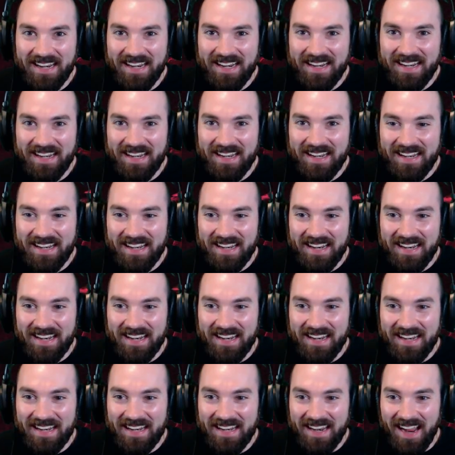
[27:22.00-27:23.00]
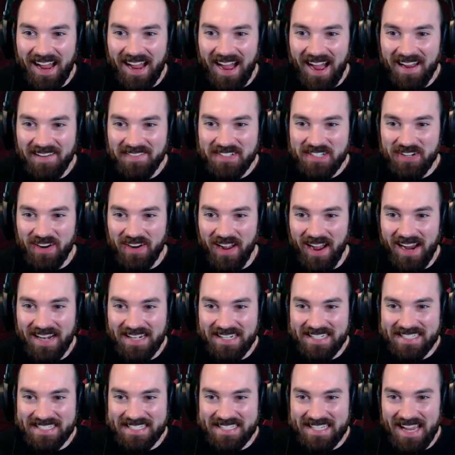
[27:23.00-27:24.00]
I can't move. I'm trying
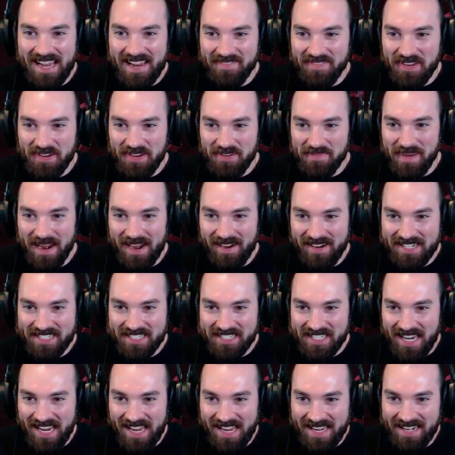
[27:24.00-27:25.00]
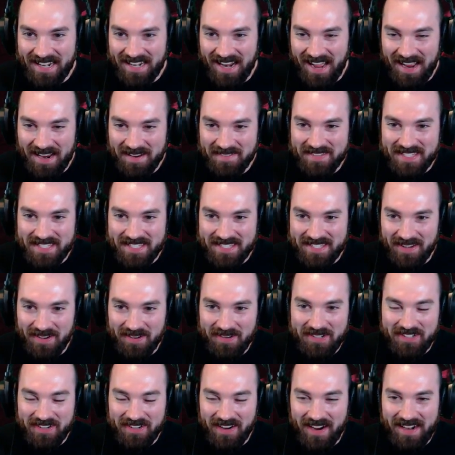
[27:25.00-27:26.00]
to save you, Mary Jane. I'm
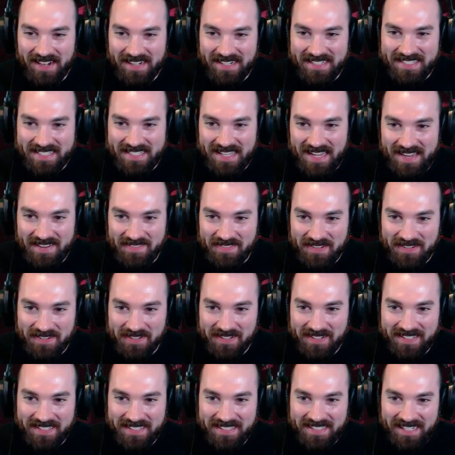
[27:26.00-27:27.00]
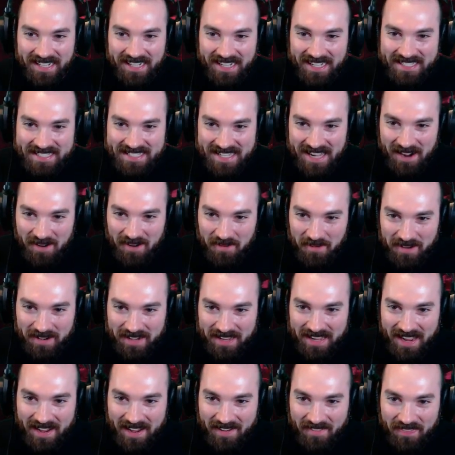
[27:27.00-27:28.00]
so trying to save you. It's not
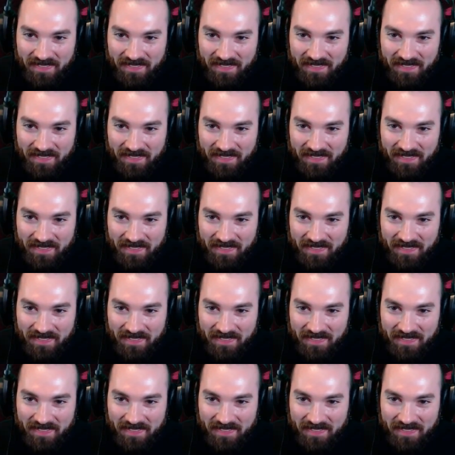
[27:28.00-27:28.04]
working out.